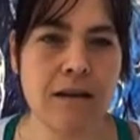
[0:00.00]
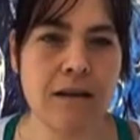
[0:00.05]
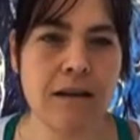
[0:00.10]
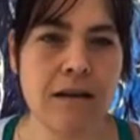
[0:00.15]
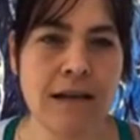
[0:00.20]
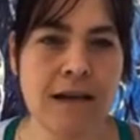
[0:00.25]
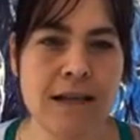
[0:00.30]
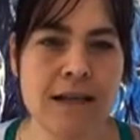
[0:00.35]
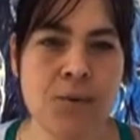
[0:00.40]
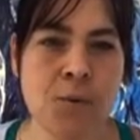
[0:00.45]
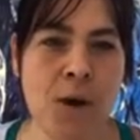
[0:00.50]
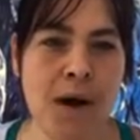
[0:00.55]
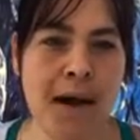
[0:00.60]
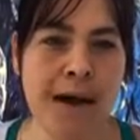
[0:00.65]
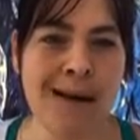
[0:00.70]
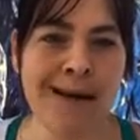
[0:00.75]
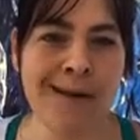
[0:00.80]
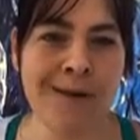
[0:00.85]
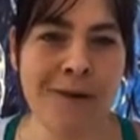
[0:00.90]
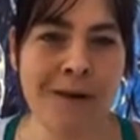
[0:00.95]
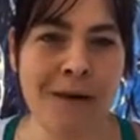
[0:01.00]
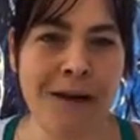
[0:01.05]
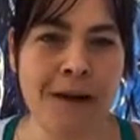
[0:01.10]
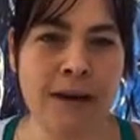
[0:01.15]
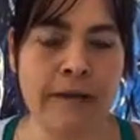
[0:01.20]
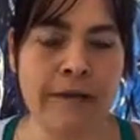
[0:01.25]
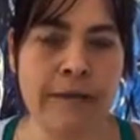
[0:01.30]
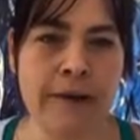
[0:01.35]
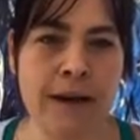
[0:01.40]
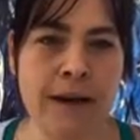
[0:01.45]
That's why I created
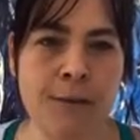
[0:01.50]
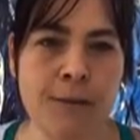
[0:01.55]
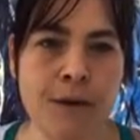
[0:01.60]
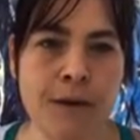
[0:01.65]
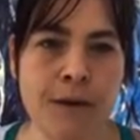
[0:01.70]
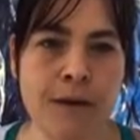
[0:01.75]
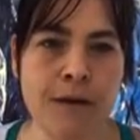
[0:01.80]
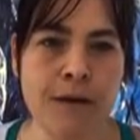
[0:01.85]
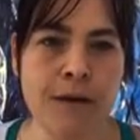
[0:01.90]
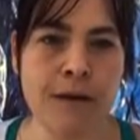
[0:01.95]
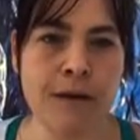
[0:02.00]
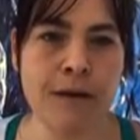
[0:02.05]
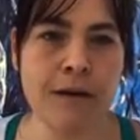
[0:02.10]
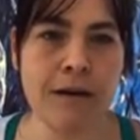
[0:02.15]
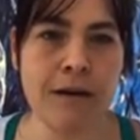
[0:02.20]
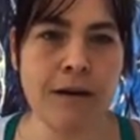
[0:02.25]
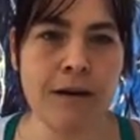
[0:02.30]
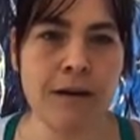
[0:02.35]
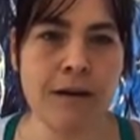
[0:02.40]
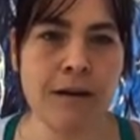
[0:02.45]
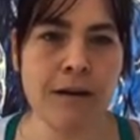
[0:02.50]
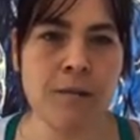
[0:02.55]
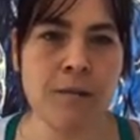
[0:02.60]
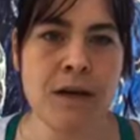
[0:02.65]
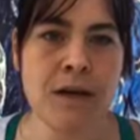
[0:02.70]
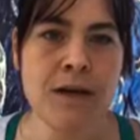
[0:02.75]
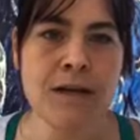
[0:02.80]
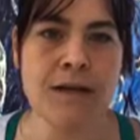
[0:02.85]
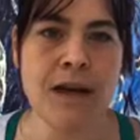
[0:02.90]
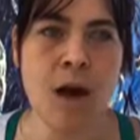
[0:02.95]
family,
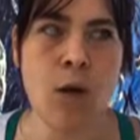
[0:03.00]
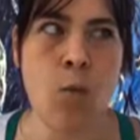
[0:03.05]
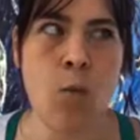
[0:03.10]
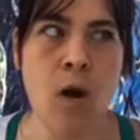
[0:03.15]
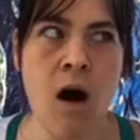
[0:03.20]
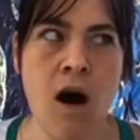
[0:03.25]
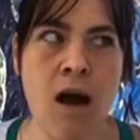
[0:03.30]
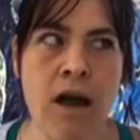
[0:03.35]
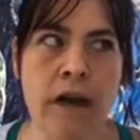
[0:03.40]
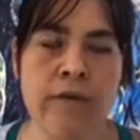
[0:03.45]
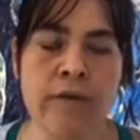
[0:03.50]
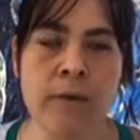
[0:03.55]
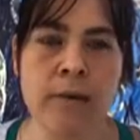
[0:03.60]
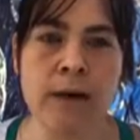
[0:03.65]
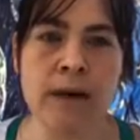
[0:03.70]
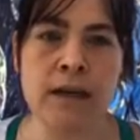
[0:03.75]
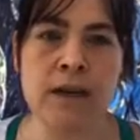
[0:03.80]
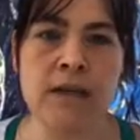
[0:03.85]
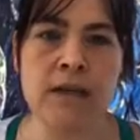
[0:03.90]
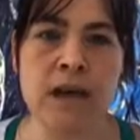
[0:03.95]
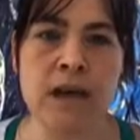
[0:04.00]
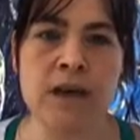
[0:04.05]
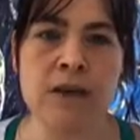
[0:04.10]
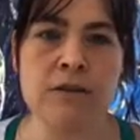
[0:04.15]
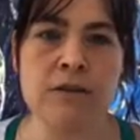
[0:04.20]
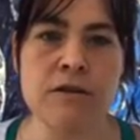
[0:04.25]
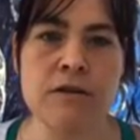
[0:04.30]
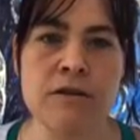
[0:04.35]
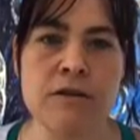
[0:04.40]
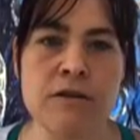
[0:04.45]
because I want everybody to
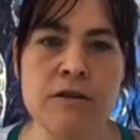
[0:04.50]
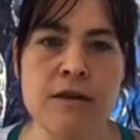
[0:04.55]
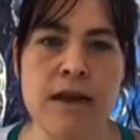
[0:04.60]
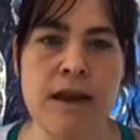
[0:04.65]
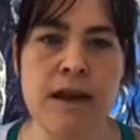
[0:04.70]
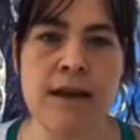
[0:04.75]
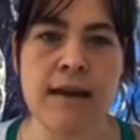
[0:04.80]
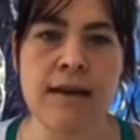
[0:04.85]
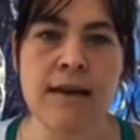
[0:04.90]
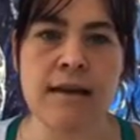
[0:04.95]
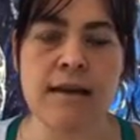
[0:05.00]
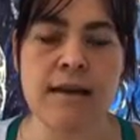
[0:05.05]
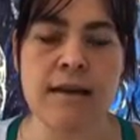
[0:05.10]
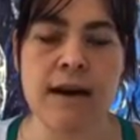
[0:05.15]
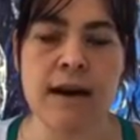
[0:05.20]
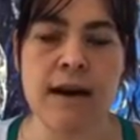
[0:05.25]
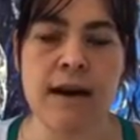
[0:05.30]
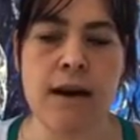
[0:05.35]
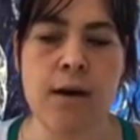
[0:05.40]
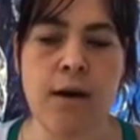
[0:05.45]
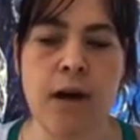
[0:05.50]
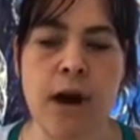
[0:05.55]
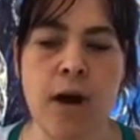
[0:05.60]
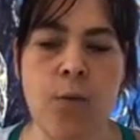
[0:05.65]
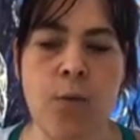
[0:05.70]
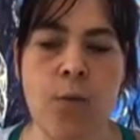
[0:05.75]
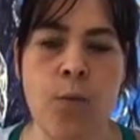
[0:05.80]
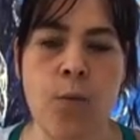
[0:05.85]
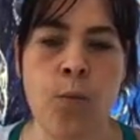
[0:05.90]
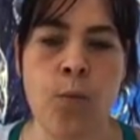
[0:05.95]
understand that
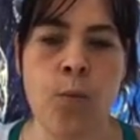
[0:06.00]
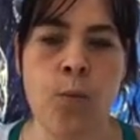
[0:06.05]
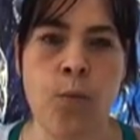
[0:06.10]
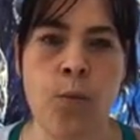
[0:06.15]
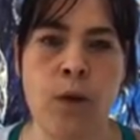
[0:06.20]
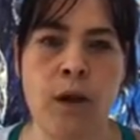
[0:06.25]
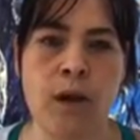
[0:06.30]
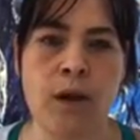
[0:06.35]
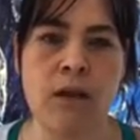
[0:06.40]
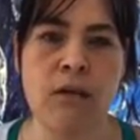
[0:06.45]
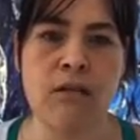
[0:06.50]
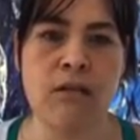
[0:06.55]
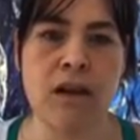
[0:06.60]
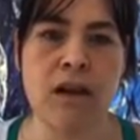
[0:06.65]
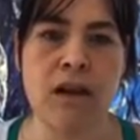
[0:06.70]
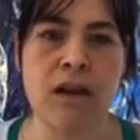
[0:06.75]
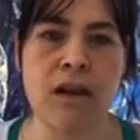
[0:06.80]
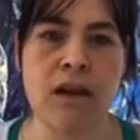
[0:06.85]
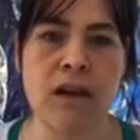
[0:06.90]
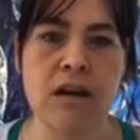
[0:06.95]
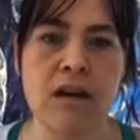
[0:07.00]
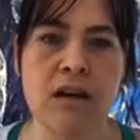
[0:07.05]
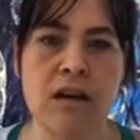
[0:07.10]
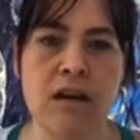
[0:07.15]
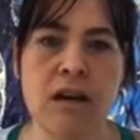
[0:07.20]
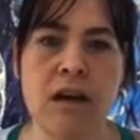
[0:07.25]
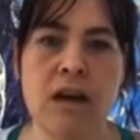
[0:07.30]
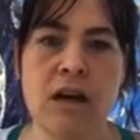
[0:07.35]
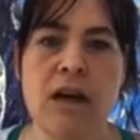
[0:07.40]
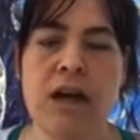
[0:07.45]
we don't care
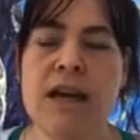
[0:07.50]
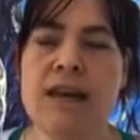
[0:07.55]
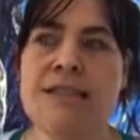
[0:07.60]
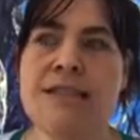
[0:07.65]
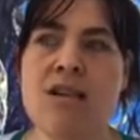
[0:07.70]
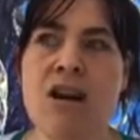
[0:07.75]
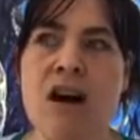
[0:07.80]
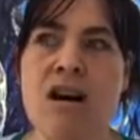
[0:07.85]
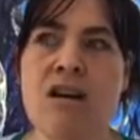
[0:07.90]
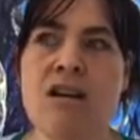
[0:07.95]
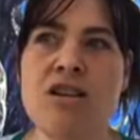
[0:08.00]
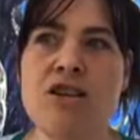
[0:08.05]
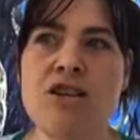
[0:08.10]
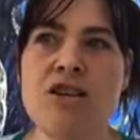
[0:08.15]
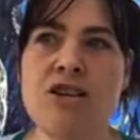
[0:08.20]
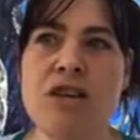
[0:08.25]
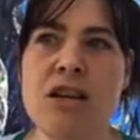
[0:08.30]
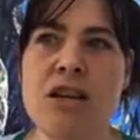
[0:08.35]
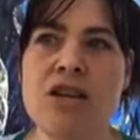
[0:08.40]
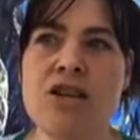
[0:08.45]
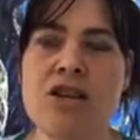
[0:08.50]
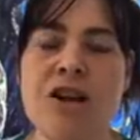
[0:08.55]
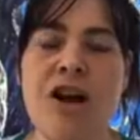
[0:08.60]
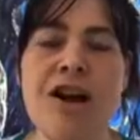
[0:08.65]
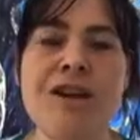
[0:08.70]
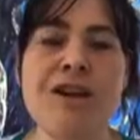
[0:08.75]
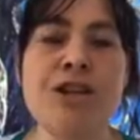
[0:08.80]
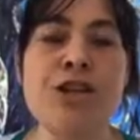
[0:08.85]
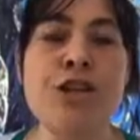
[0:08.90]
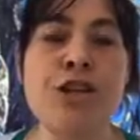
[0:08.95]
as long
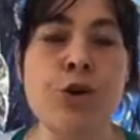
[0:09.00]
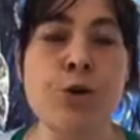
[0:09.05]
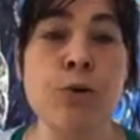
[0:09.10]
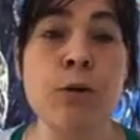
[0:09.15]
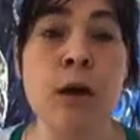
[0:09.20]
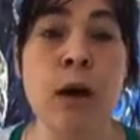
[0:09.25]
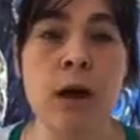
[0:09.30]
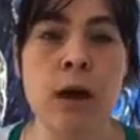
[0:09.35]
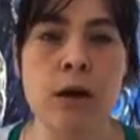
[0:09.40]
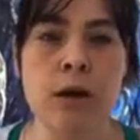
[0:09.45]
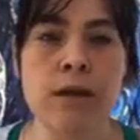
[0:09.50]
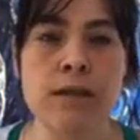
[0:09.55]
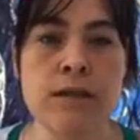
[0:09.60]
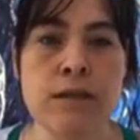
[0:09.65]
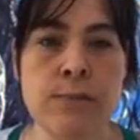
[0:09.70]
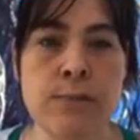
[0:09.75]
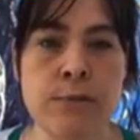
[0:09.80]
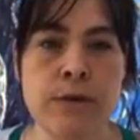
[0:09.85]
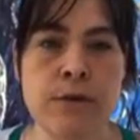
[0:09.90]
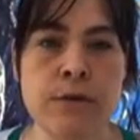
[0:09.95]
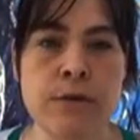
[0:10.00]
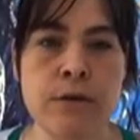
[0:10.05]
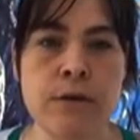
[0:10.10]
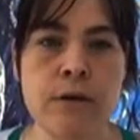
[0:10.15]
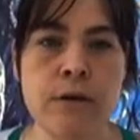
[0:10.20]
as your heart is pure,